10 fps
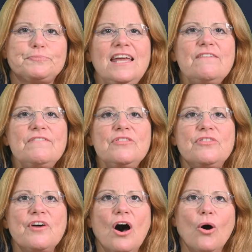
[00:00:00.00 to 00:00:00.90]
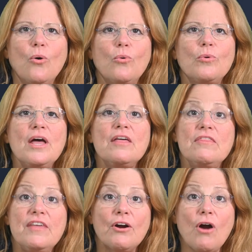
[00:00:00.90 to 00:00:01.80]
Even though
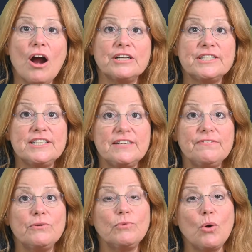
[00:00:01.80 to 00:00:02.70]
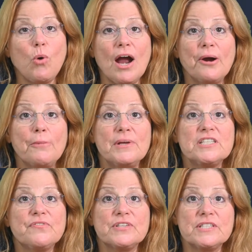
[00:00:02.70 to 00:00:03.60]
there are different
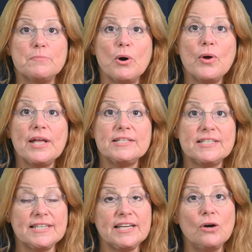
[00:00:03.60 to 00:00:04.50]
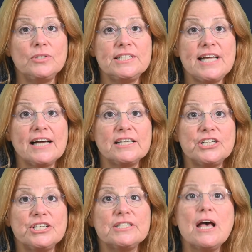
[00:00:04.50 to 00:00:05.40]
requirements for smoke and CO
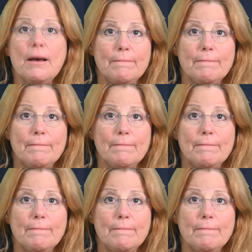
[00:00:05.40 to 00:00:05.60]
detectors,